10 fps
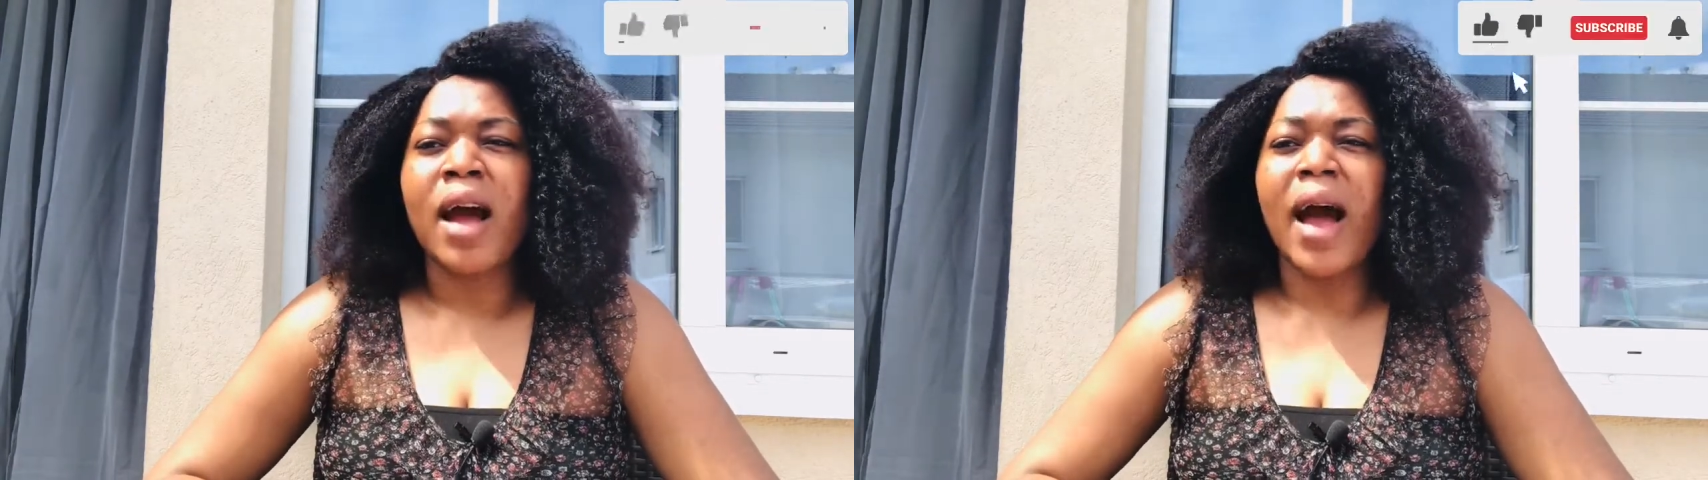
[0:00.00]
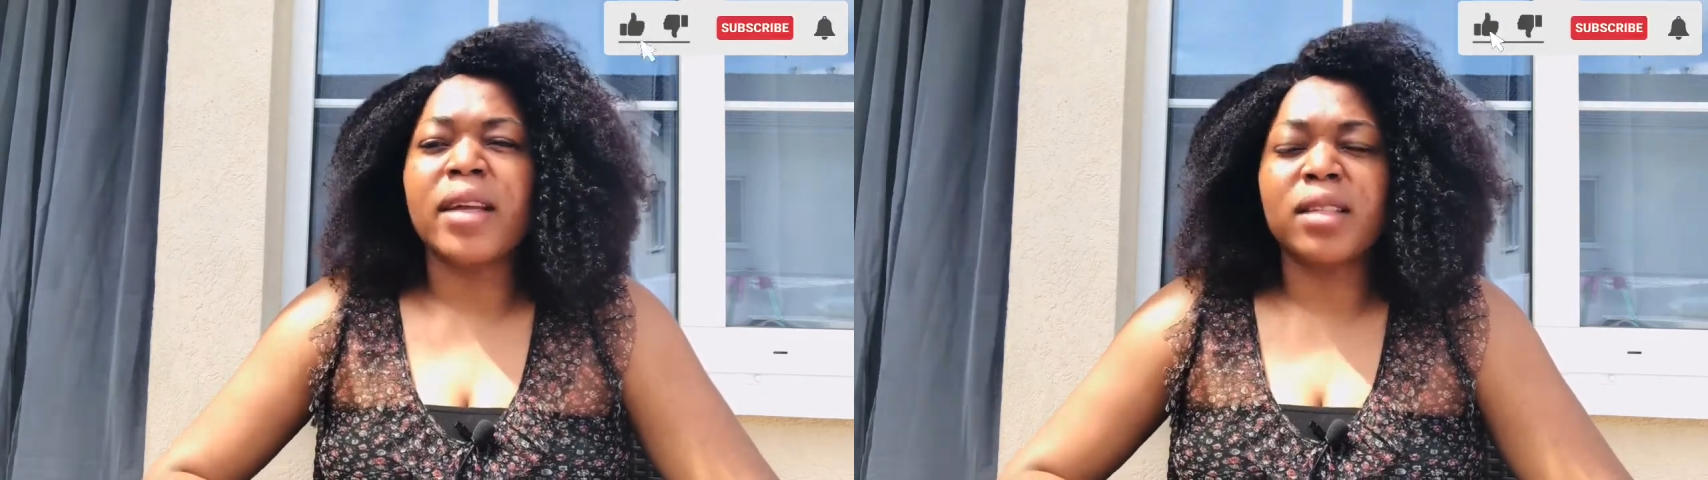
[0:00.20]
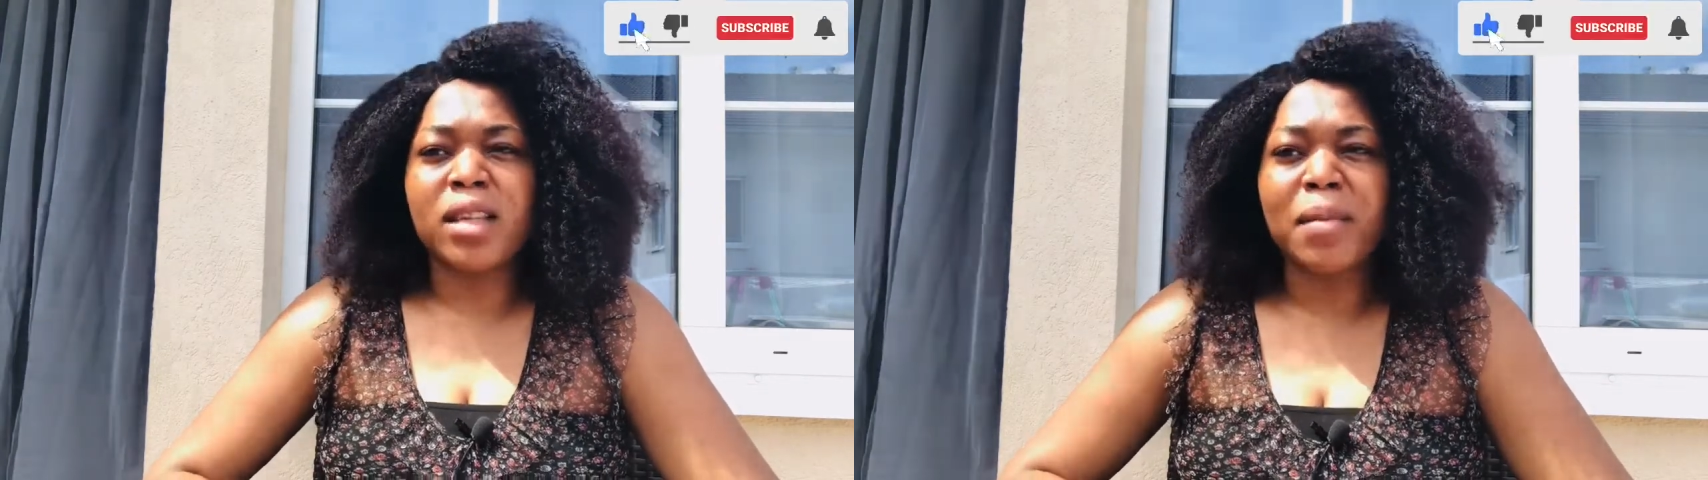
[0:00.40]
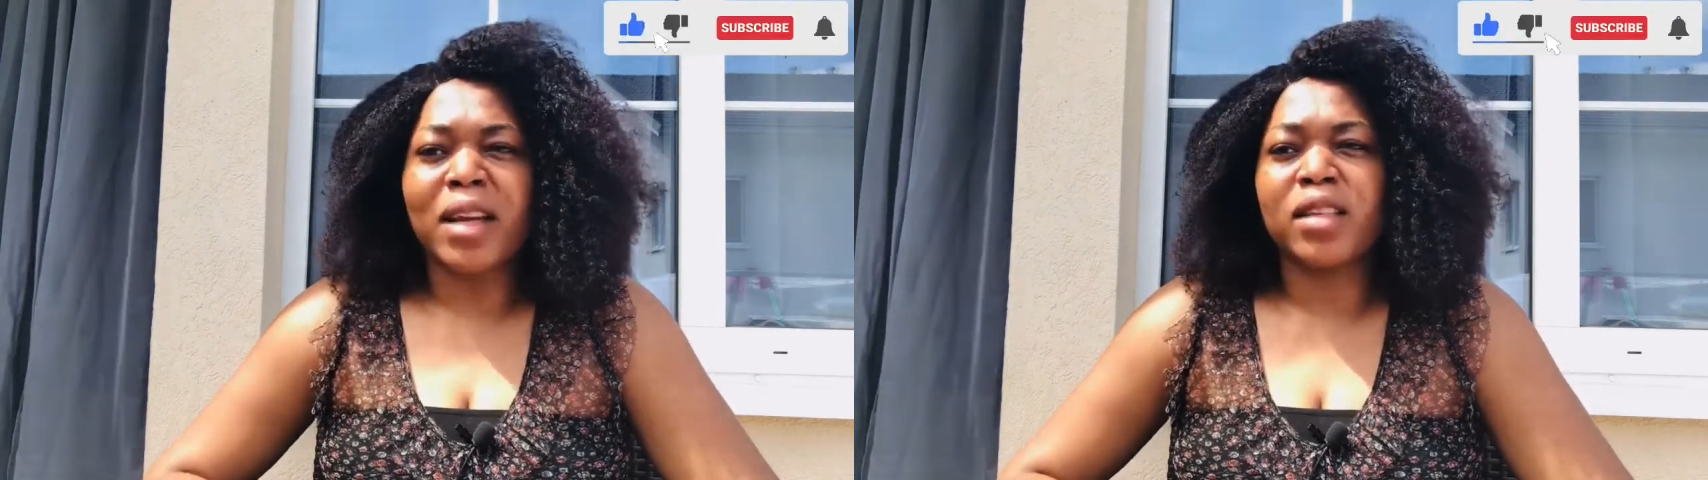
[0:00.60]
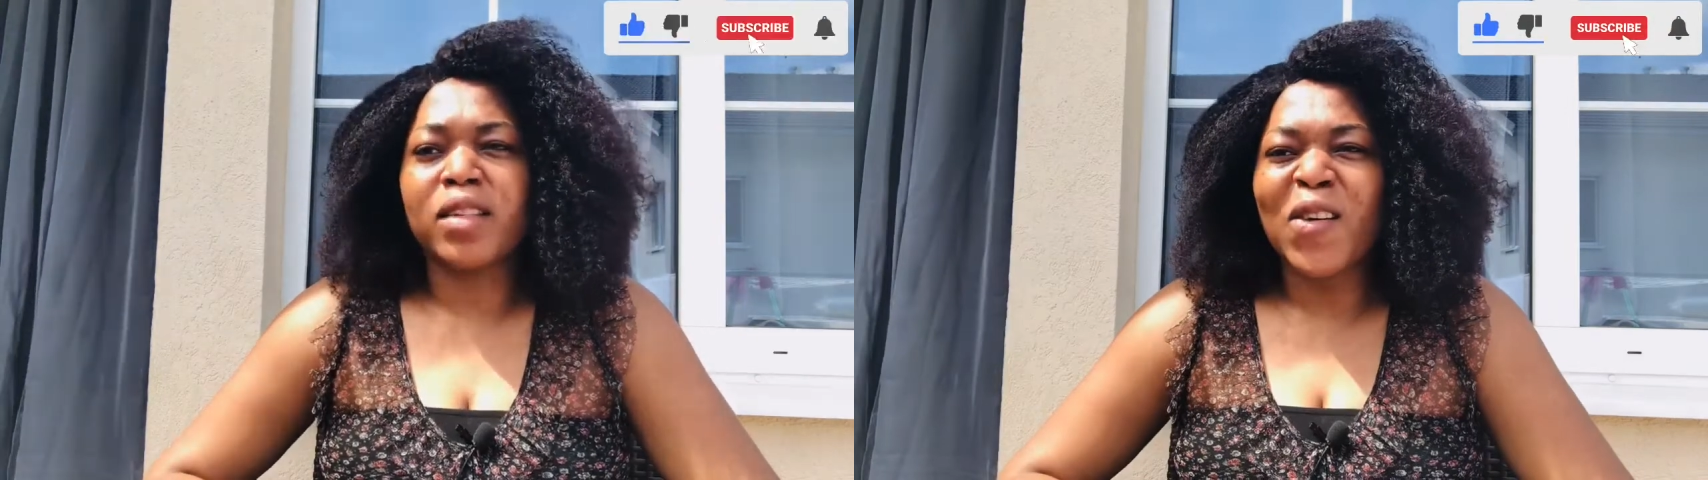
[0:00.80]
I see
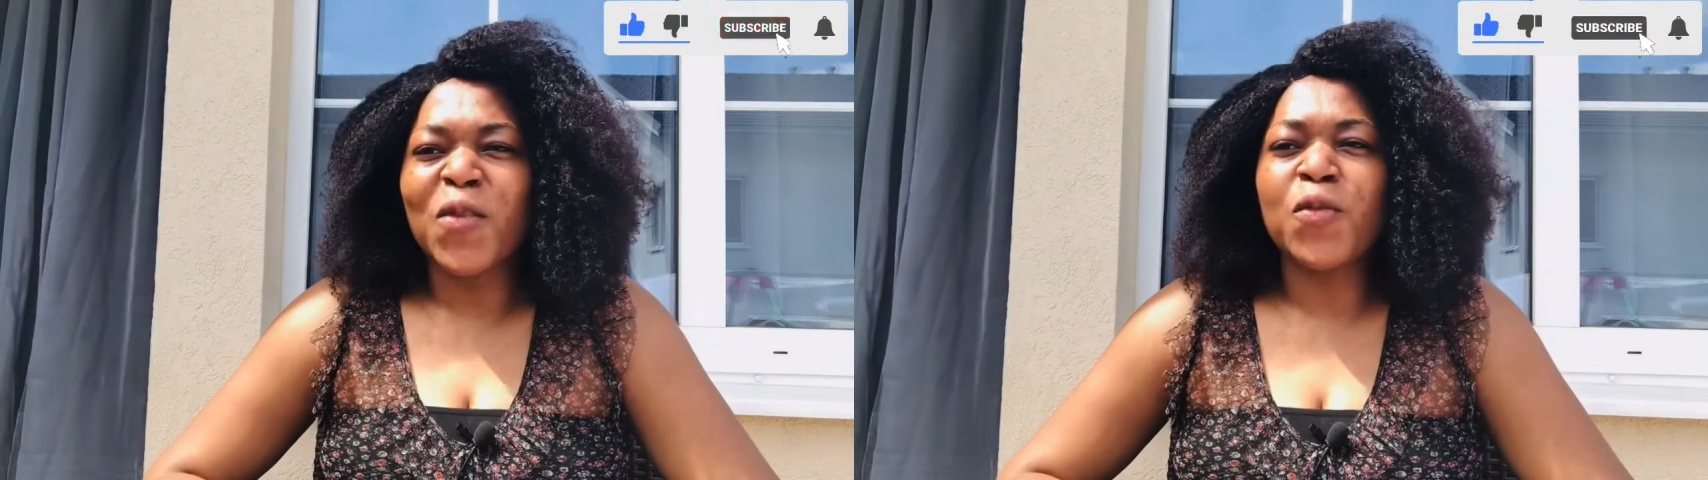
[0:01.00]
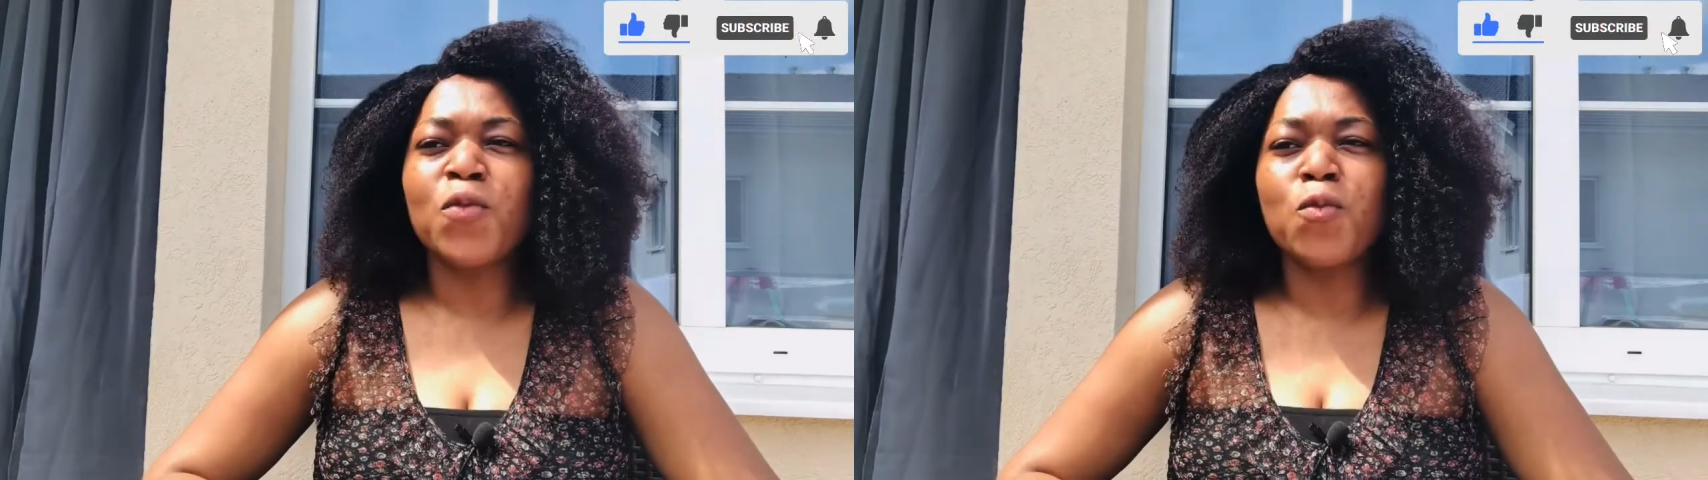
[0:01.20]
myself